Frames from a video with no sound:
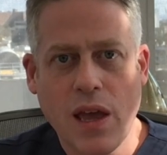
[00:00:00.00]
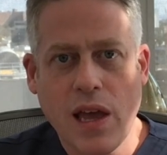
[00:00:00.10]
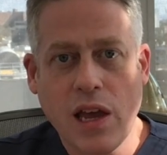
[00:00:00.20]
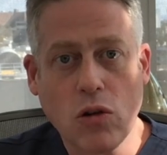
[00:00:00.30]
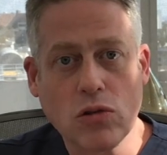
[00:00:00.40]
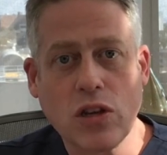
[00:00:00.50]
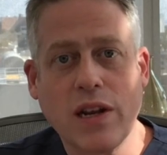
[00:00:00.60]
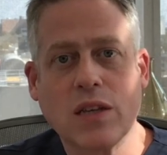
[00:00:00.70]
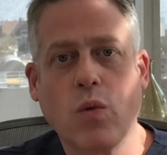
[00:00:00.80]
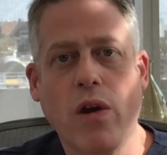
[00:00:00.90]
It also
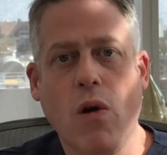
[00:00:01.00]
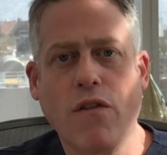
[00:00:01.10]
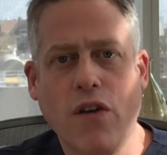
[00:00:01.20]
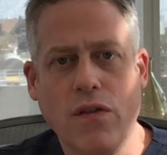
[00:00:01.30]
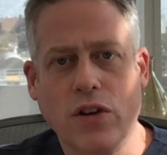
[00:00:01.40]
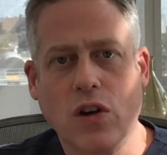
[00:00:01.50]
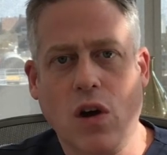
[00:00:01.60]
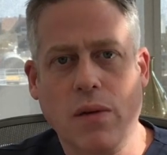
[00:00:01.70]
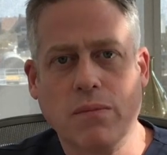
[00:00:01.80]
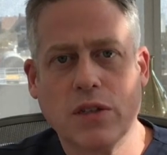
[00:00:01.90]
does wear off over
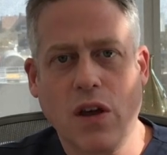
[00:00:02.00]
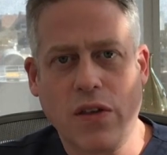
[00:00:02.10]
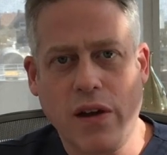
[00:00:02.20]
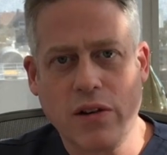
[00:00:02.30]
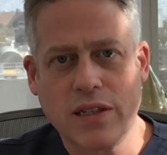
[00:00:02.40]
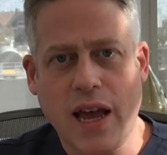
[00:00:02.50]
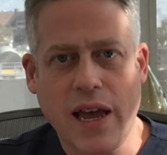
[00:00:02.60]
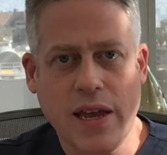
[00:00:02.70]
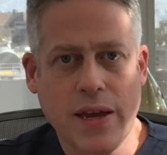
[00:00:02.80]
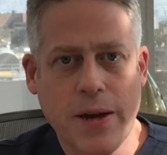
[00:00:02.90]
time, so there is a